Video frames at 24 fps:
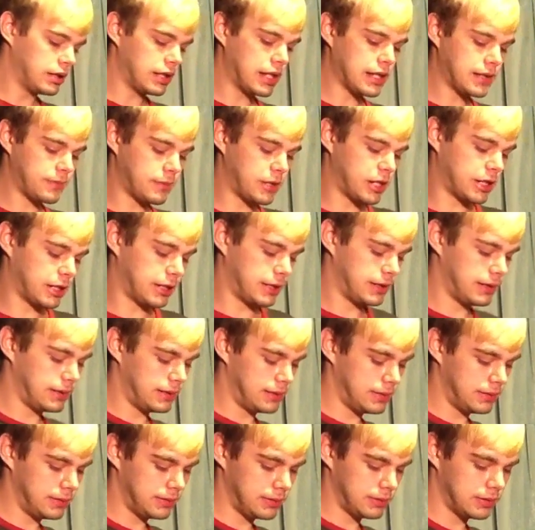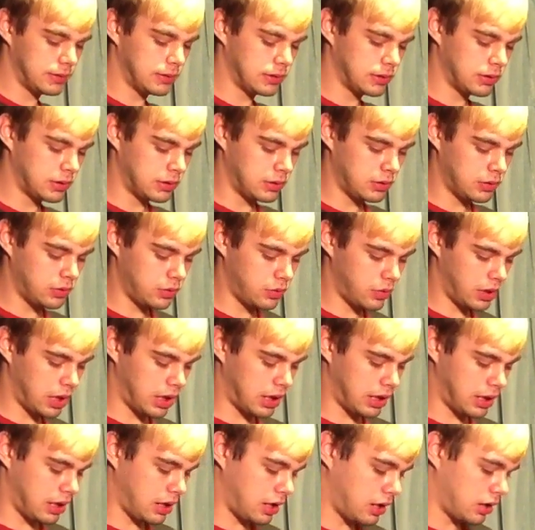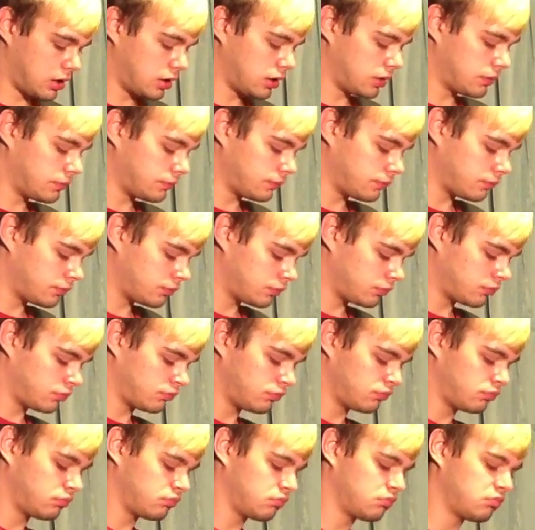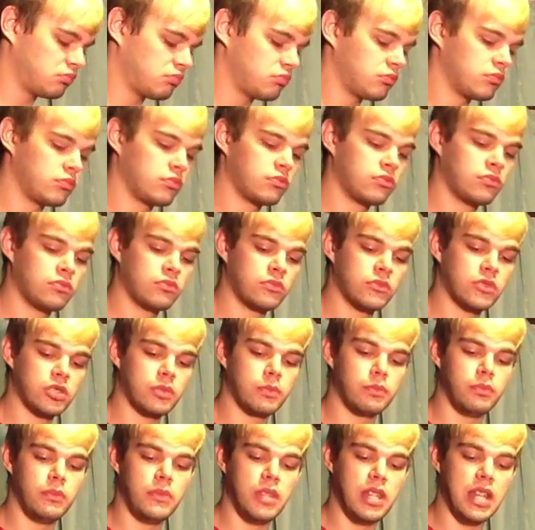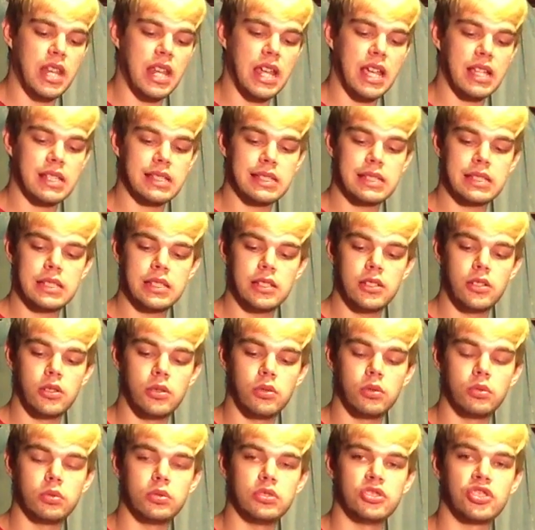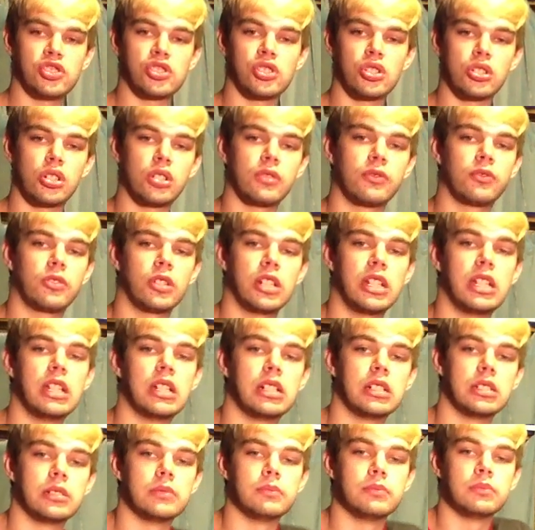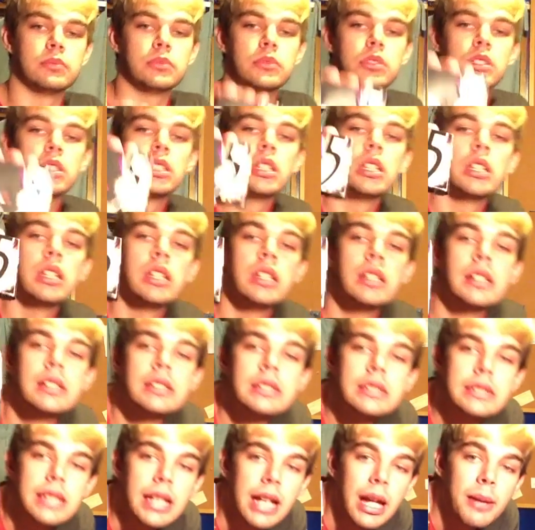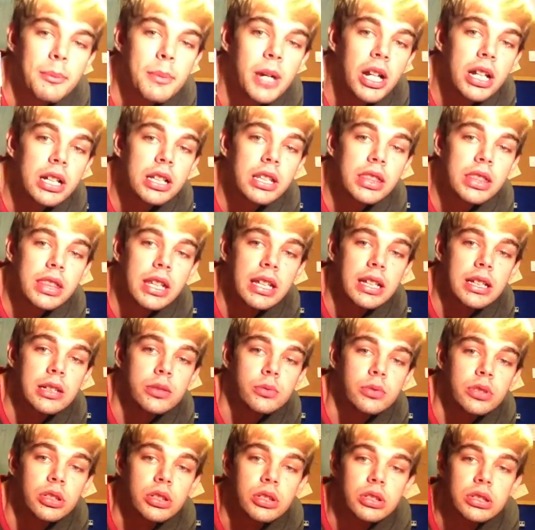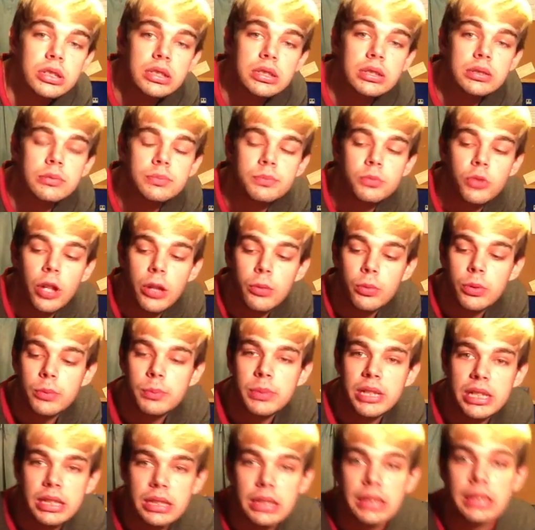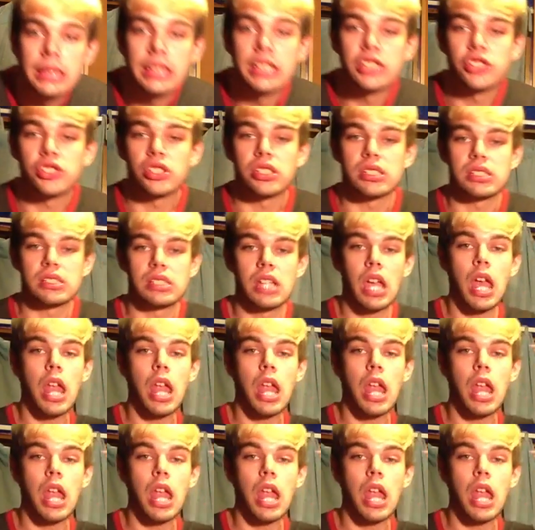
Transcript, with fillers: Let's pocket it. Okay, um... Some nasty old sugar-free gum. It's like I bought it thinking it would look... It would be delicious.